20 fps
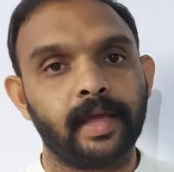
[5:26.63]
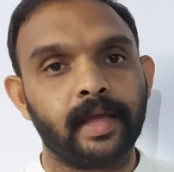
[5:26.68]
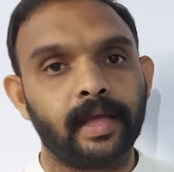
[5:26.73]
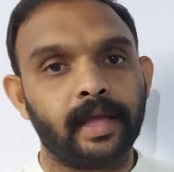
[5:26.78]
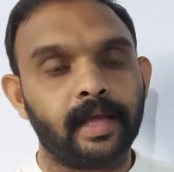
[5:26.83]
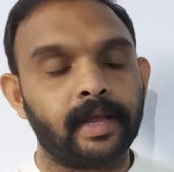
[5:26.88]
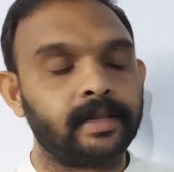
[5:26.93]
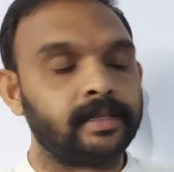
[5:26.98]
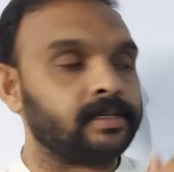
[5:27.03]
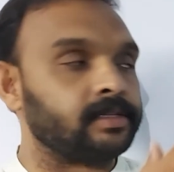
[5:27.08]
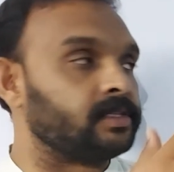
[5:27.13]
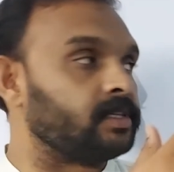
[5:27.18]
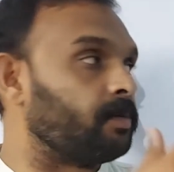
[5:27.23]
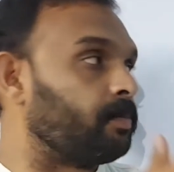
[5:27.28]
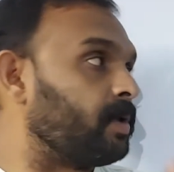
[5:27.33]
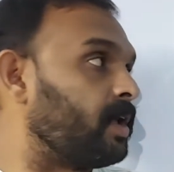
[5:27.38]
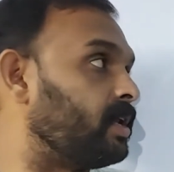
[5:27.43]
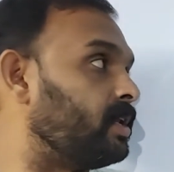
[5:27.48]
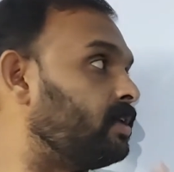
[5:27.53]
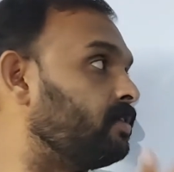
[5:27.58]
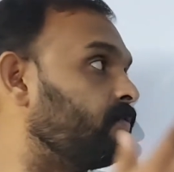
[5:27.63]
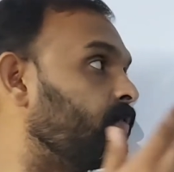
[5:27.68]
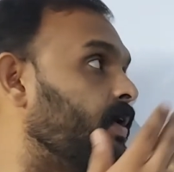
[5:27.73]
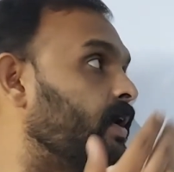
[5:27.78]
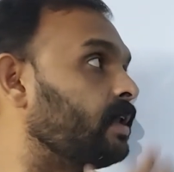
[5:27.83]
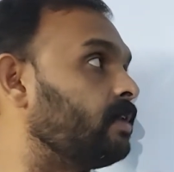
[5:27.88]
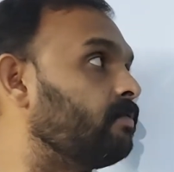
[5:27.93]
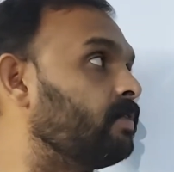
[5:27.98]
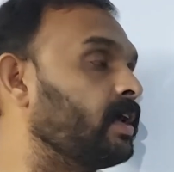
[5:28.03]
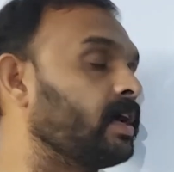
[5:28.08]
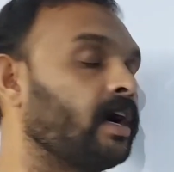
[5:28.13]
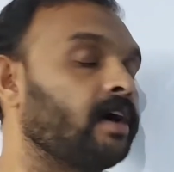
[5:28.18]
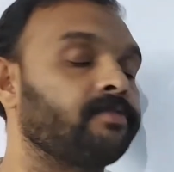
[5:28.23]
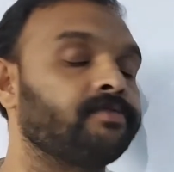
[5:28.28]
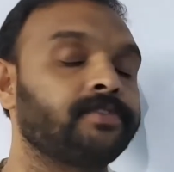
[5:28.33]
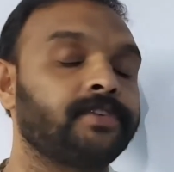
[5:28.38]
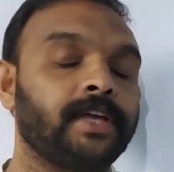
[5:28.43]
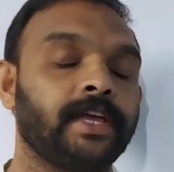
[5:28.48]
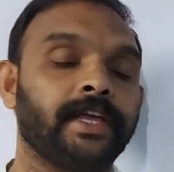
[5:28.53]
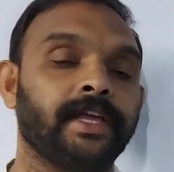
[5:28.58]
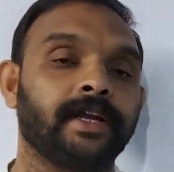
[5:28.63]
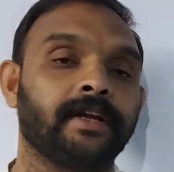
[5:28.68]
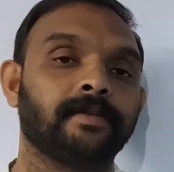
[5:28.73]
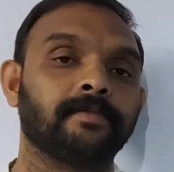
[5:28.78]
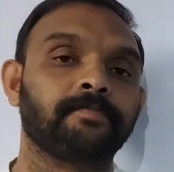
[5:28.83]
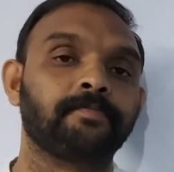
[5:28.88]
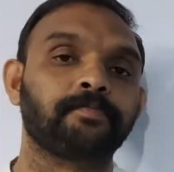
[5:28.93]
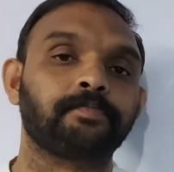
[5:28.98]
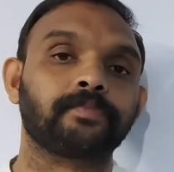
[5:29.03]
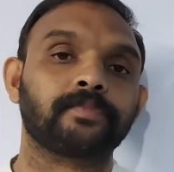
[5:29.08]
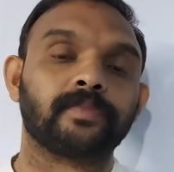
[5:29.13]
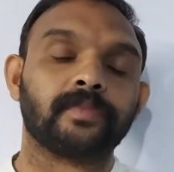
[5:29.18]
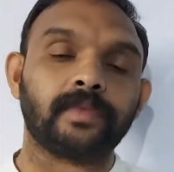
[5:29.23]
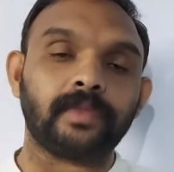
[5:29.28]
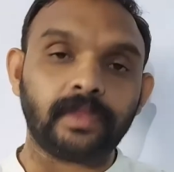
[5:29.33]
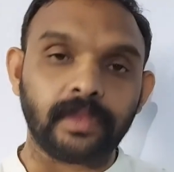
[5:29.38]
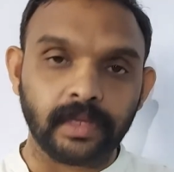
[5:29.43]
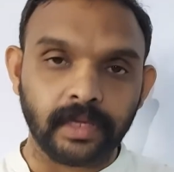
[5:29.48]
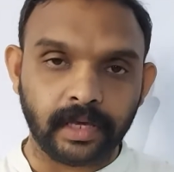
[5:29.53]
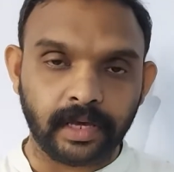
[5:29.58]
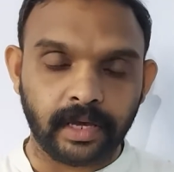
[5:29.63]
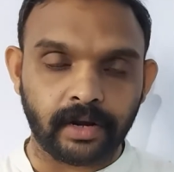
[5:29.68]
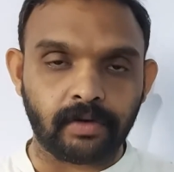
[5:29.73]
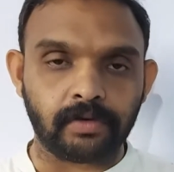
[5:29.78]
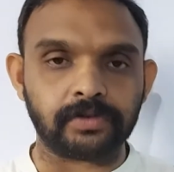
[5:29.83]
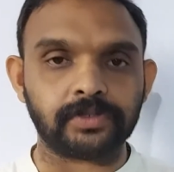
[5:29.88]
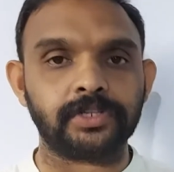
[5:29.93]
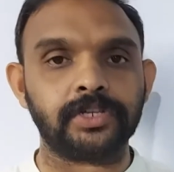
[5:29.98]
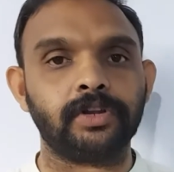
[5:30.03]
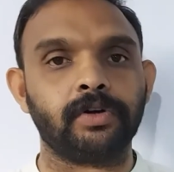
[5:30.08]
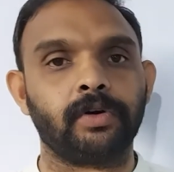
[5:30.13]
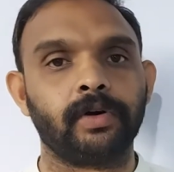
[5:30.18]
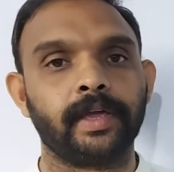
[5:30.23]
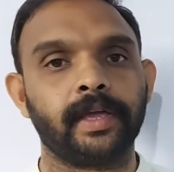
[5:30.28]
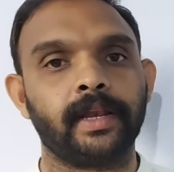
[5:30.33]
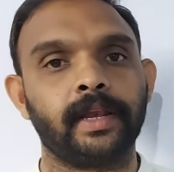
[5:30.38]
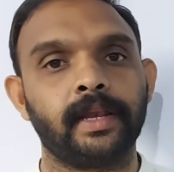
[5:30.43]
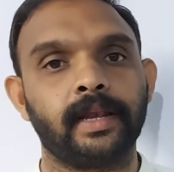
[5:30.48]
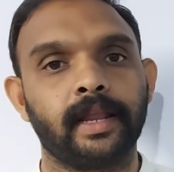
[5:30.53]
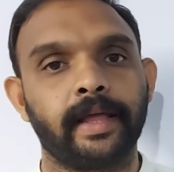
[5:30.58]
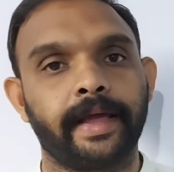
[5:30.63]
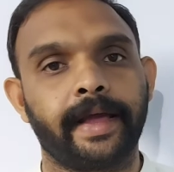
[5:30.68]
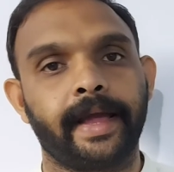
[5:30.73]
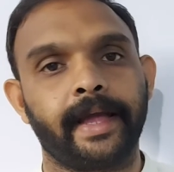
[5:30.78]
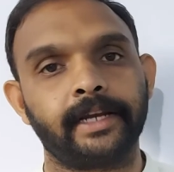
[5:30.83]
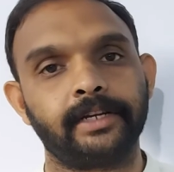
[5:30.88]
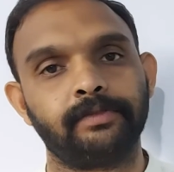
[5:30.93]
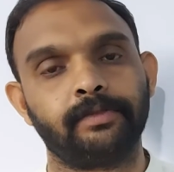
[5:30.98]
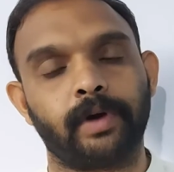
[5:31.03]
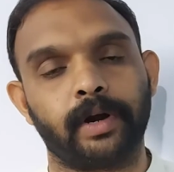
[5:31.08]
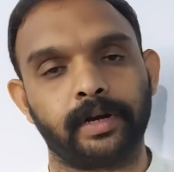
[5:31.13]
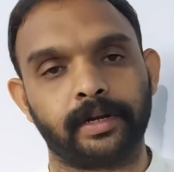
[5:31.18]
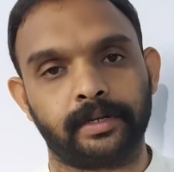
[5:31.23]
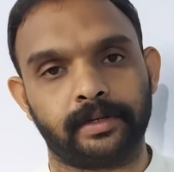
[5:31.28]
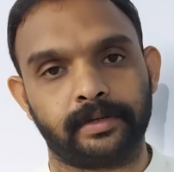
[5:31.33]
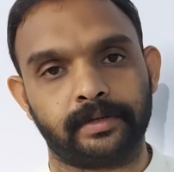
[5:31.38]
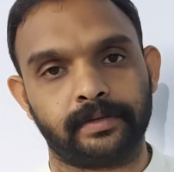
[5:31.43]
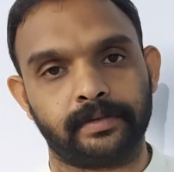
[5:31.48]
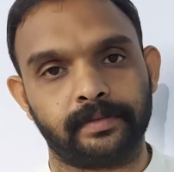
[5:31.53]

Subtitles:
In this separating funnel we have taken kerosene oil and water.